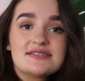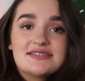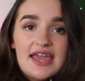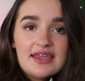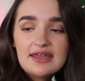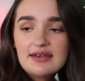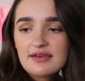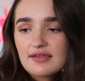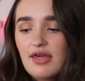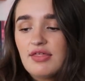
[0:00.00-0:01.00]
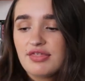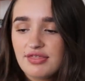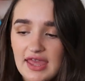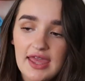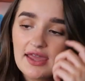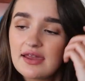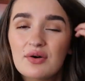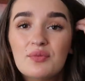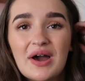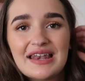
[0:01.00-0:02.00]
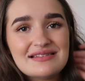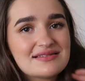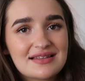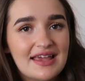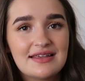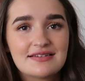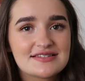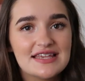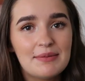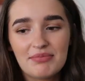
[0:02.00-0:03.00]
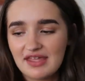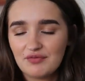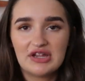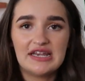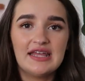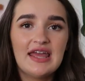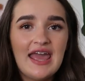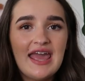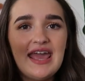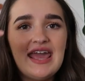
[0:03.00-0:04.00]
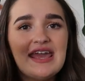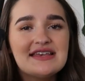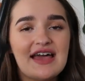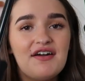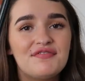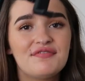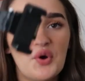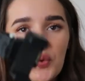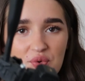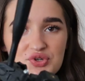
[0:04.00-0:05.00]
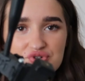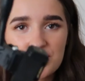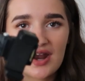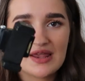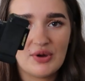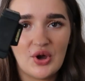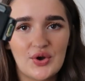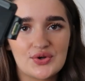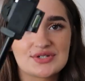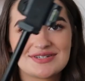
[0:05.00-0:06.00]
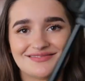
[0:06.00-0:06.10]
second thing, well, it's like same thing really, is a phone tripod.